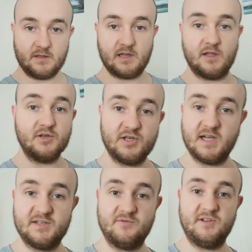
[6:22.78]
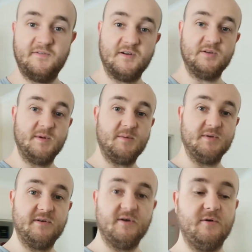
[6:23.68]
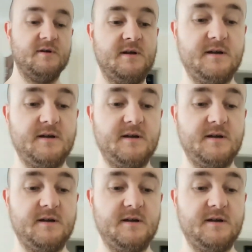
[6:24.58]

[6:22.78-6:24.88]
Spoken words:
That lunch hasn't really filled me up at all.